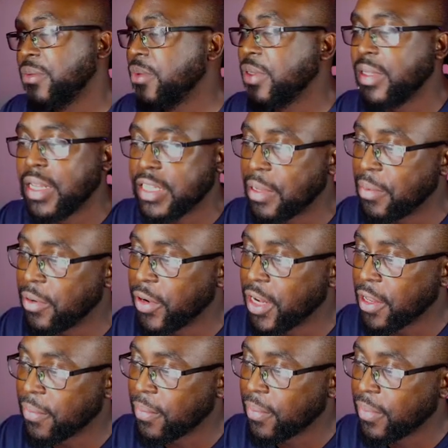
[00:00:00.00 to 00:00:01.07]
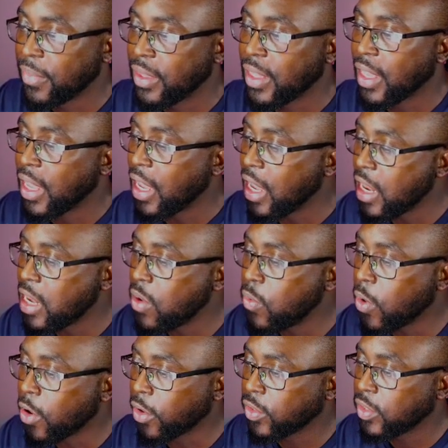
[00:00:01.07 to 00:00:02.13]
Let's keep reading any
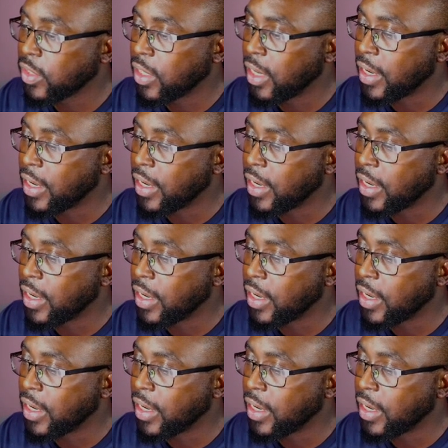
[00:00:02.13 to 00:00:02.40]
works